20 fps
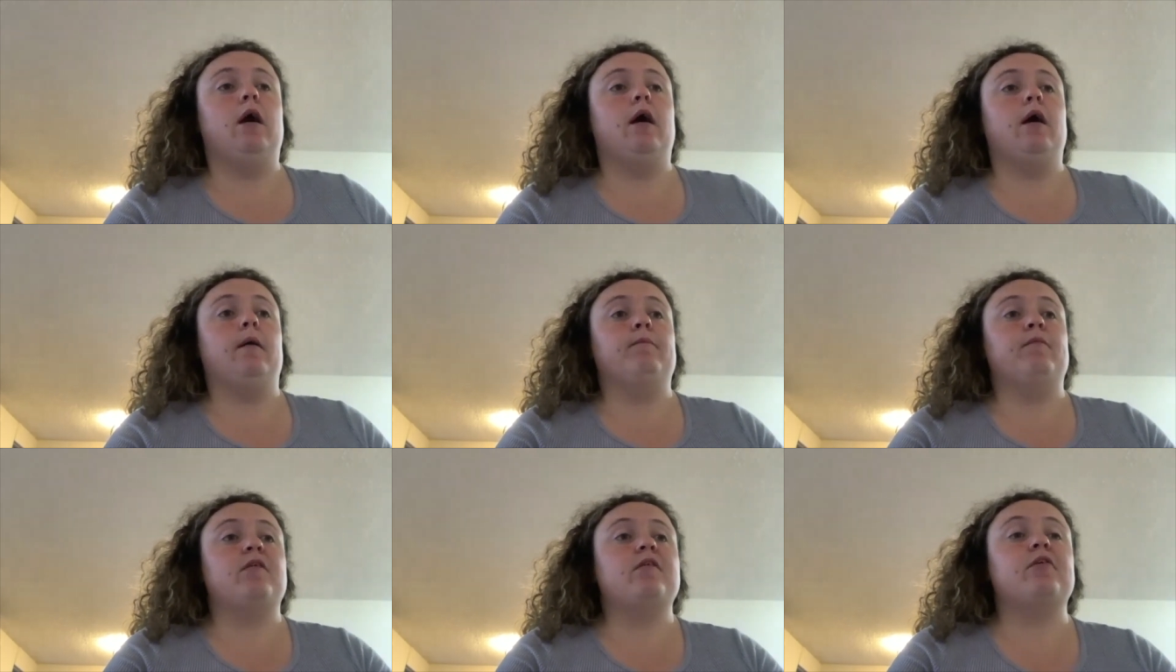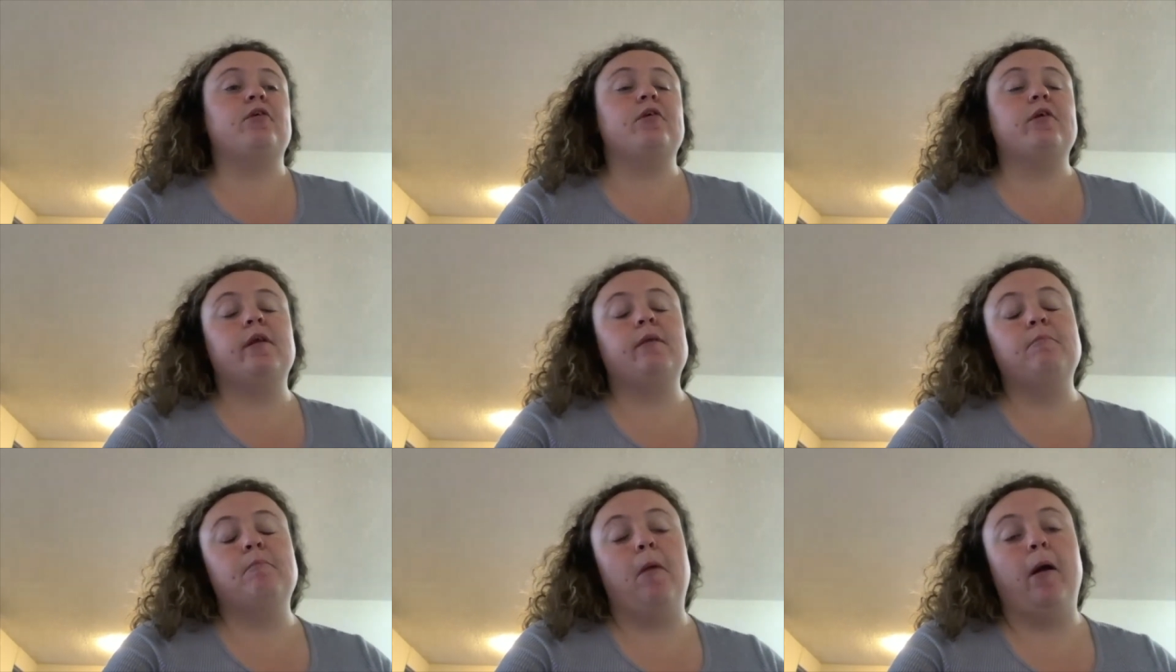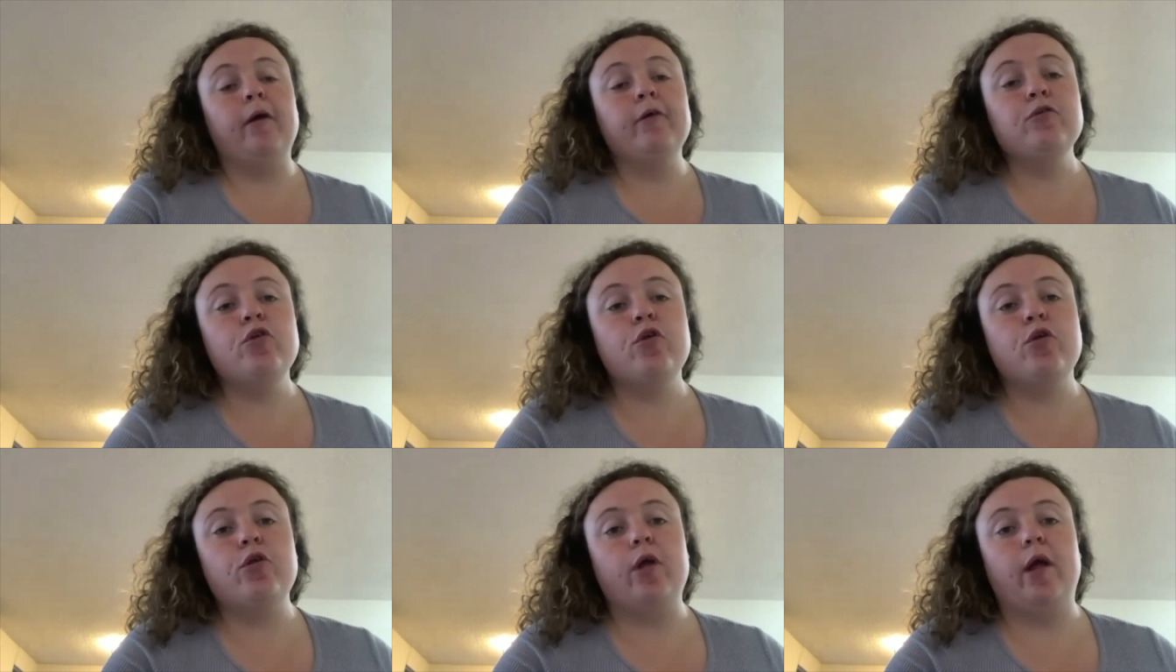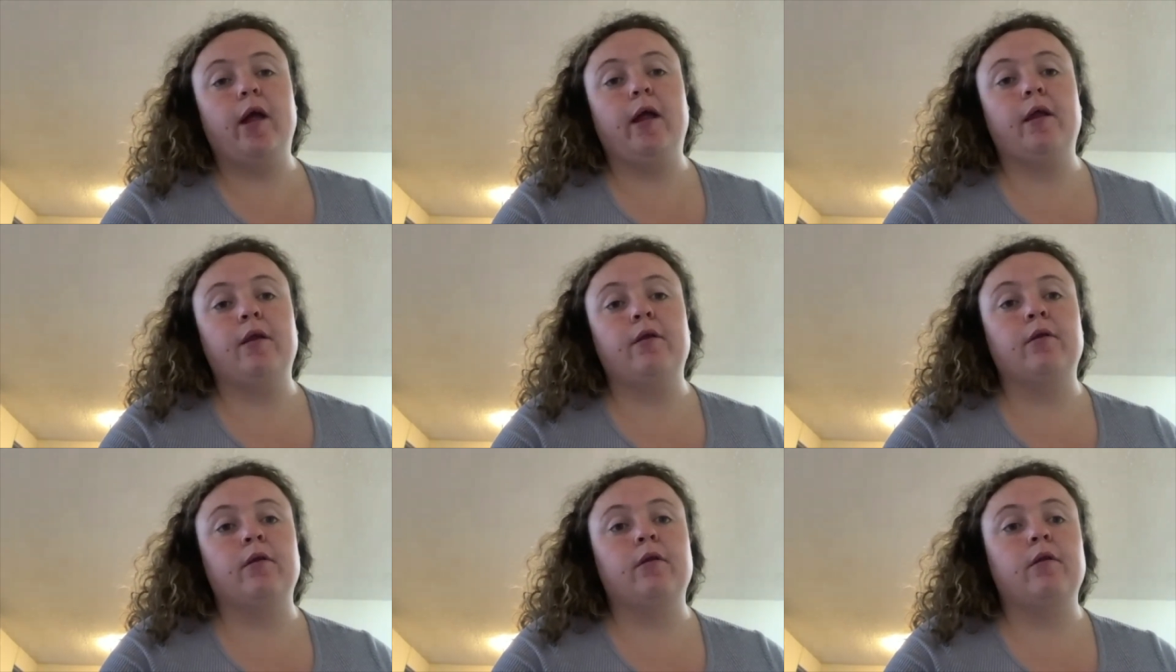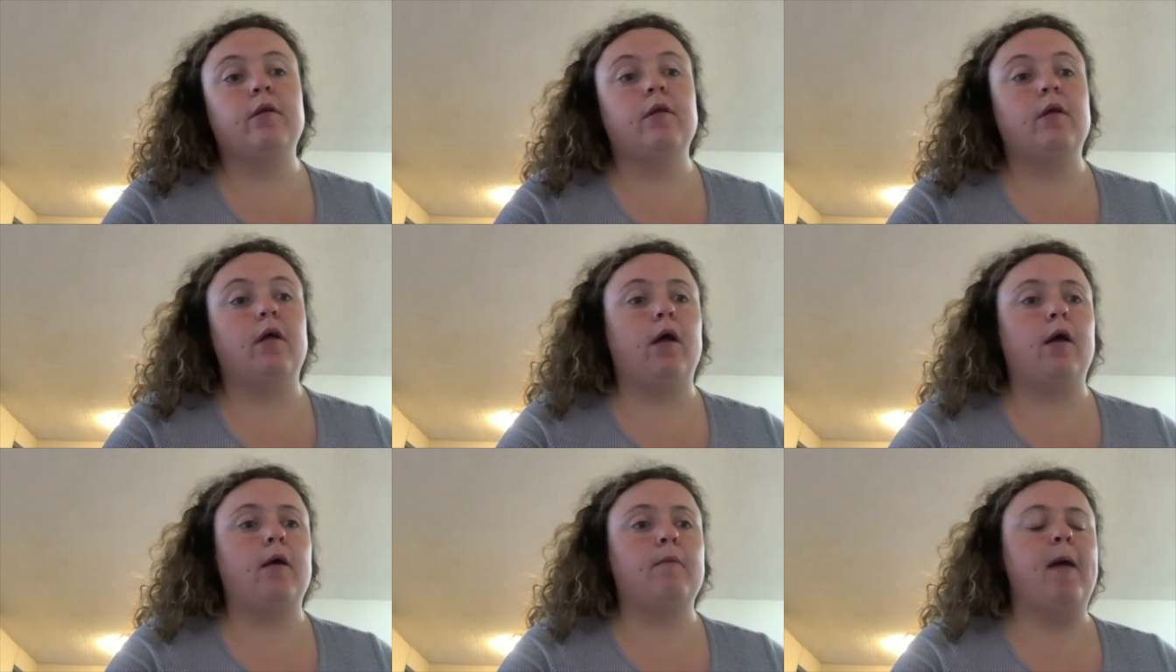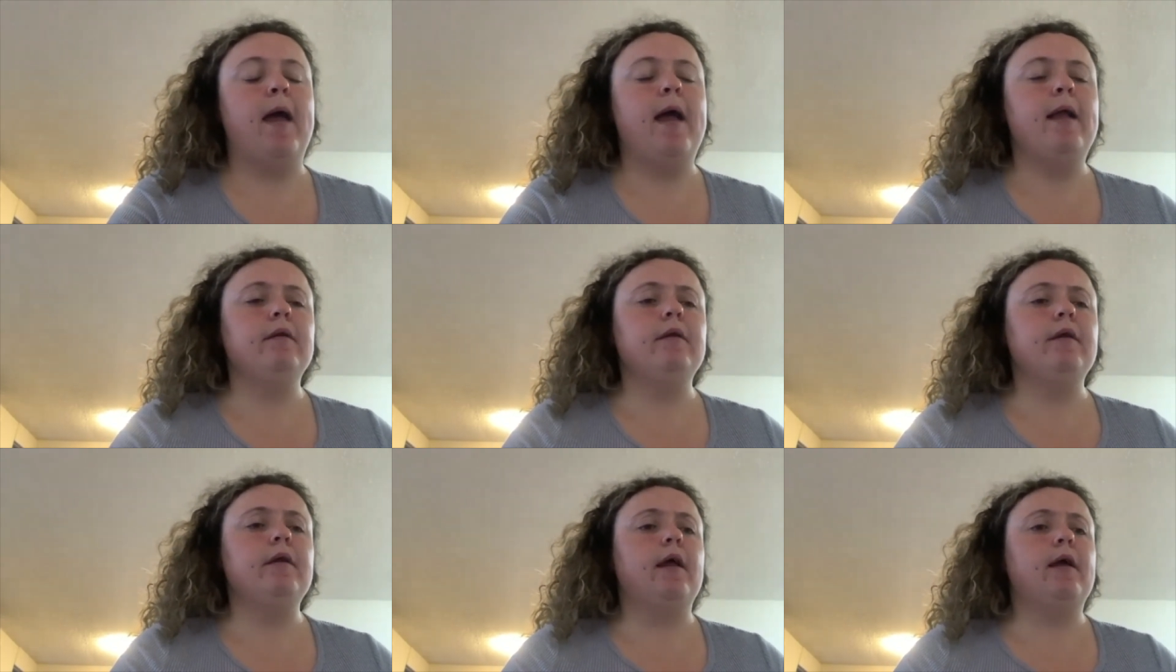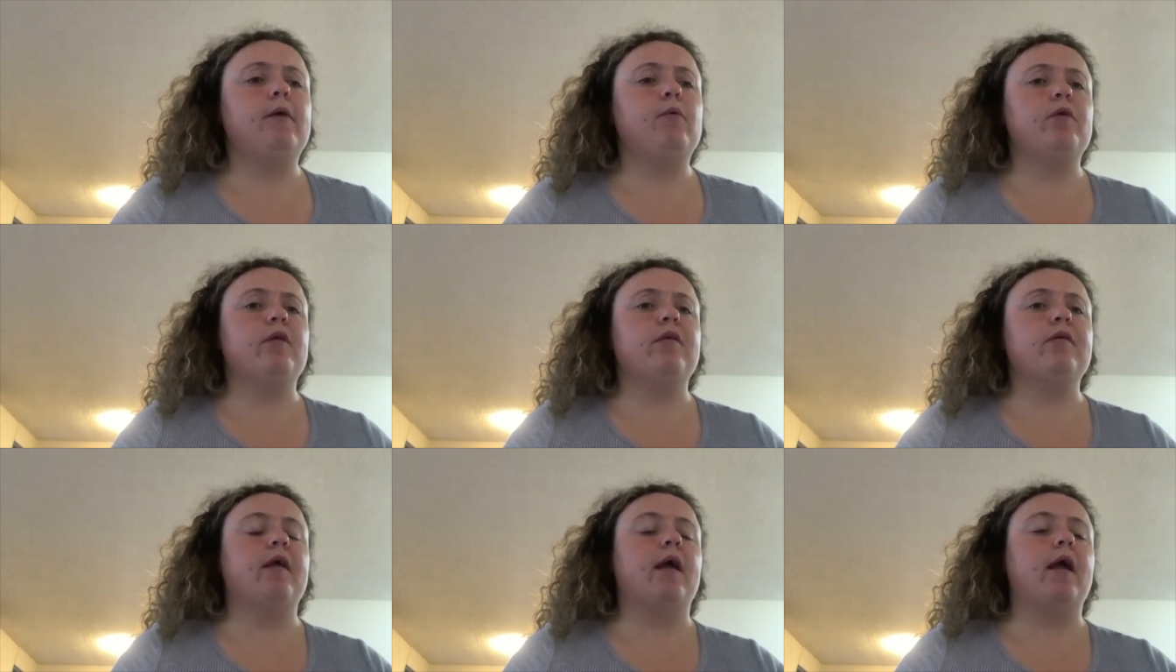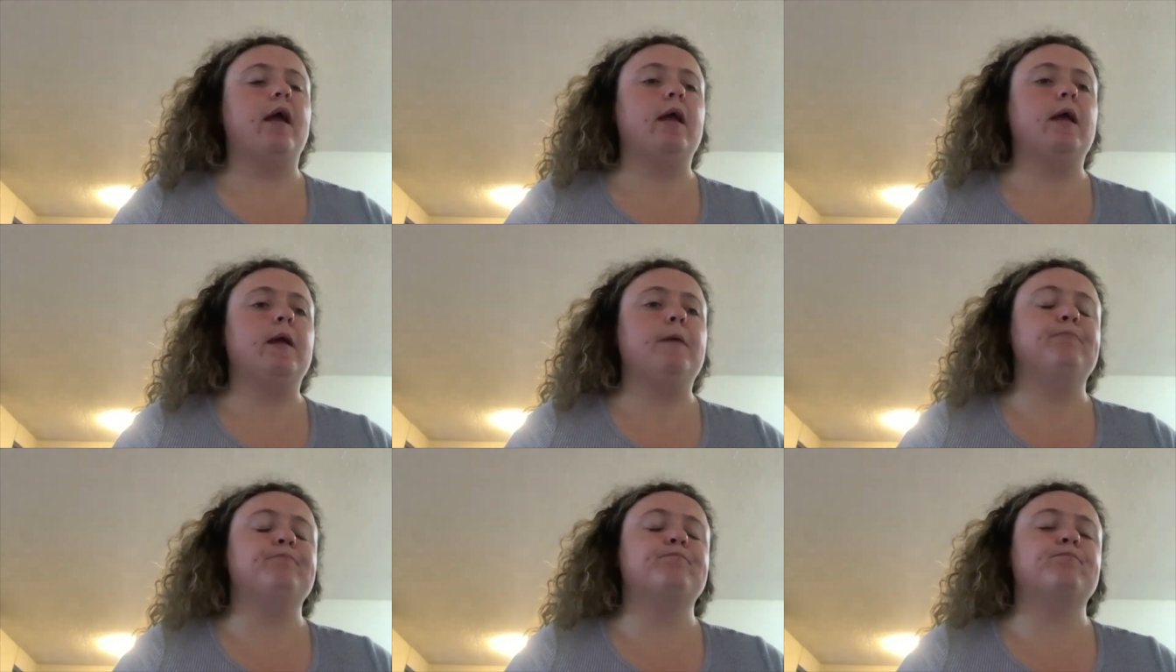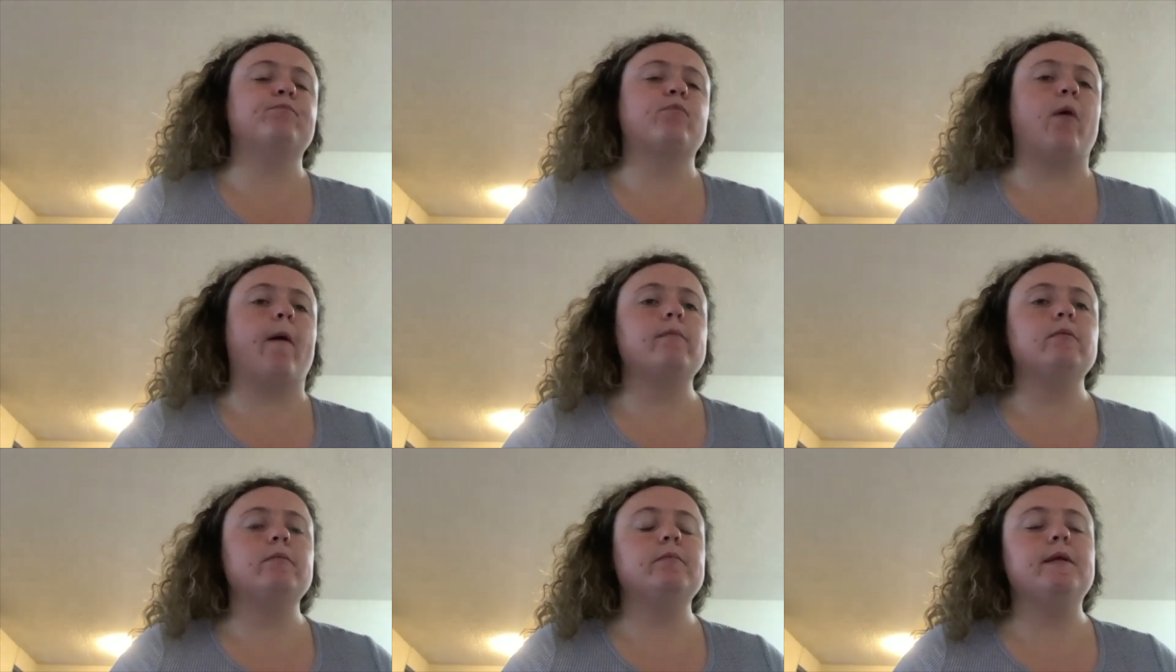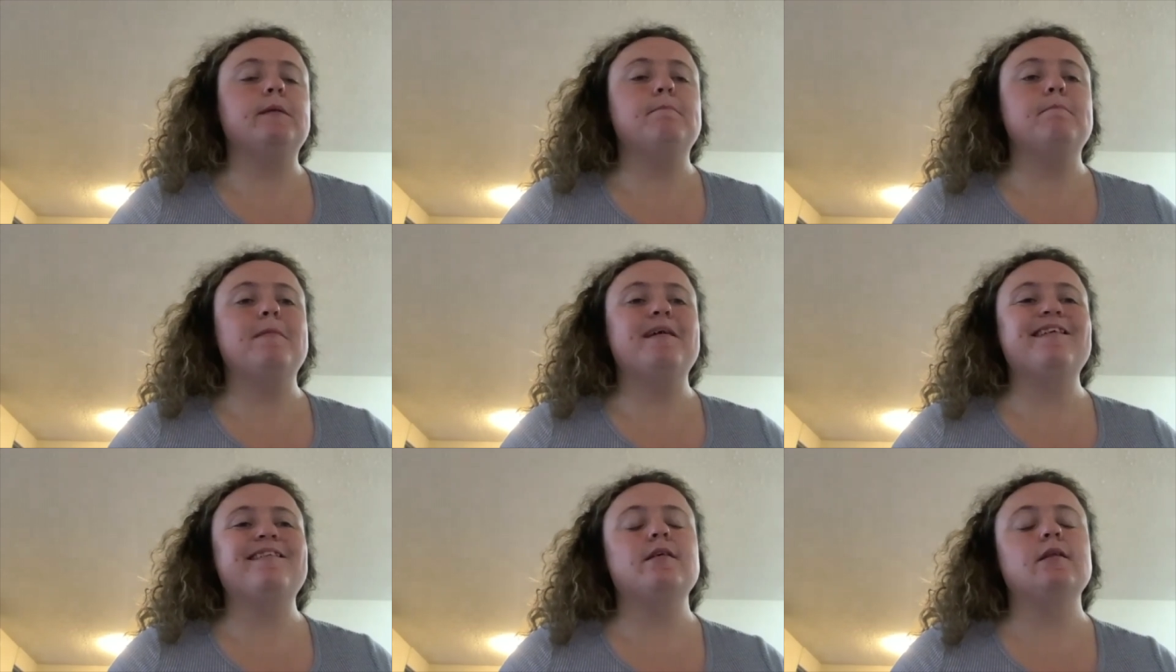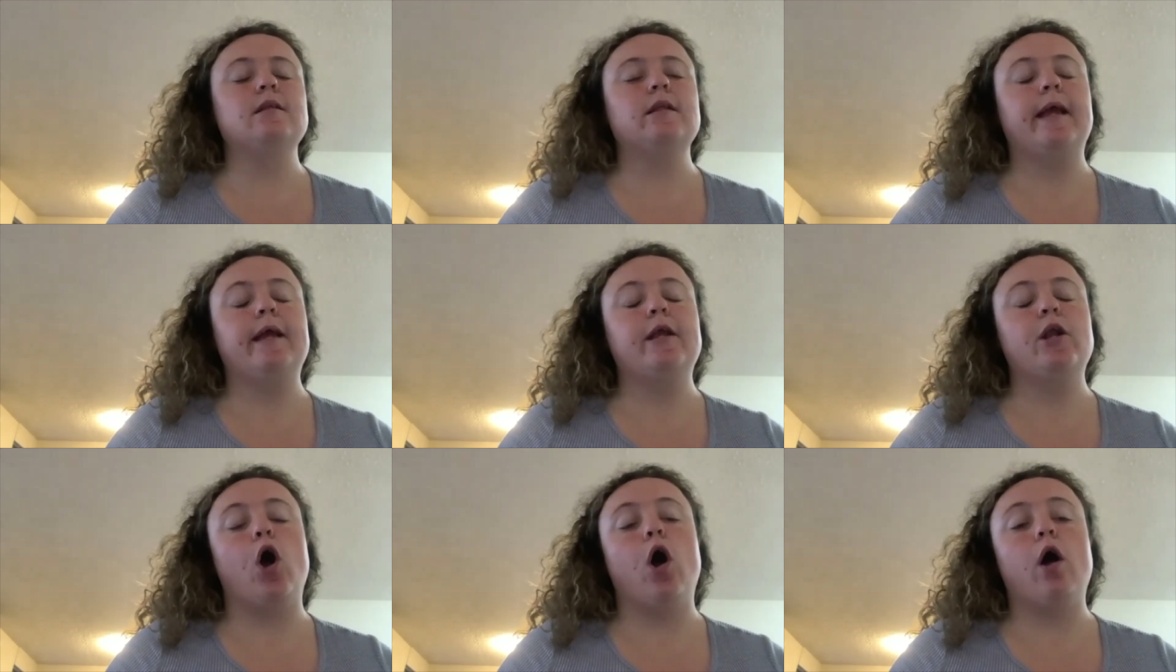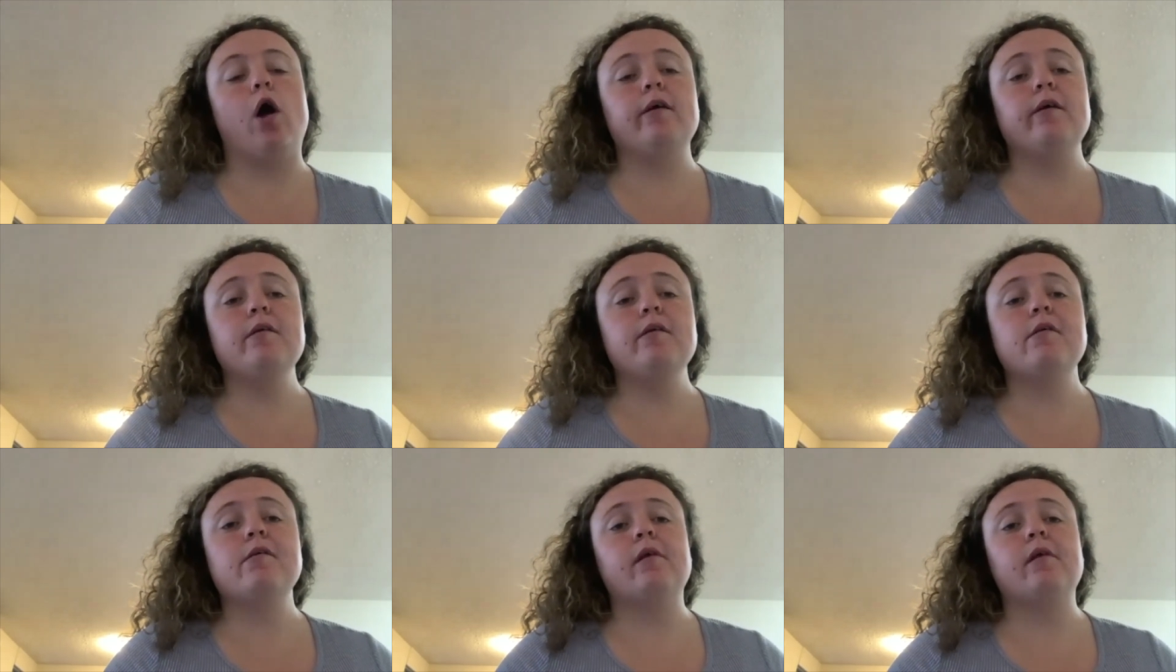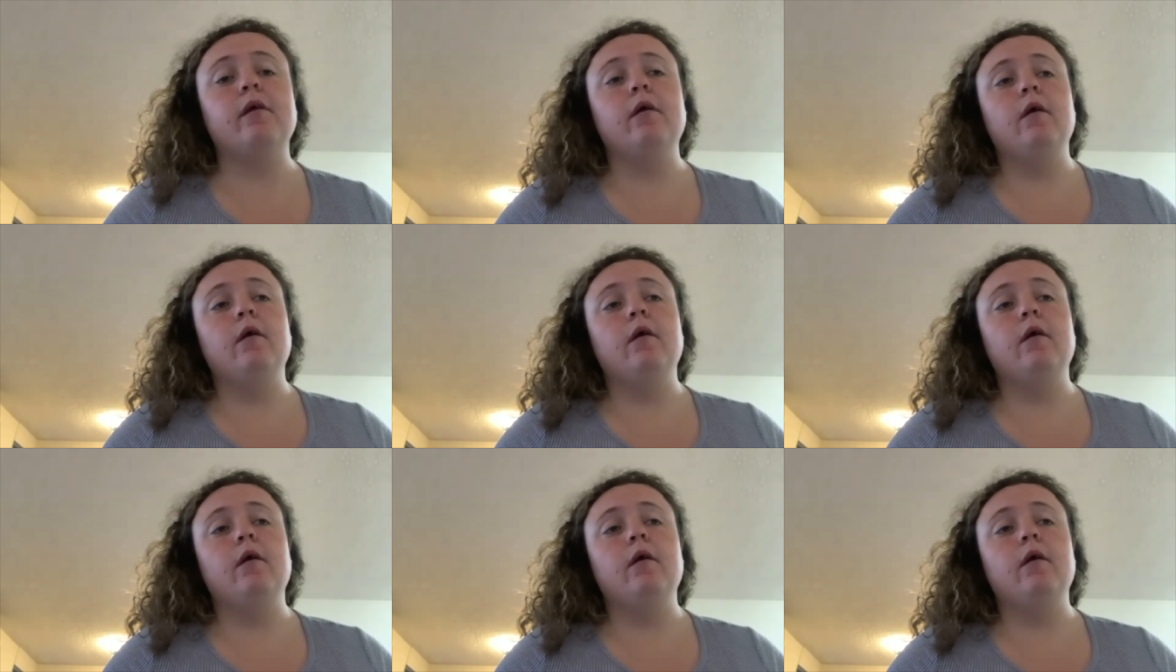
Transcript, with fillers: This started in March and ended, I would say, probably mid to late August.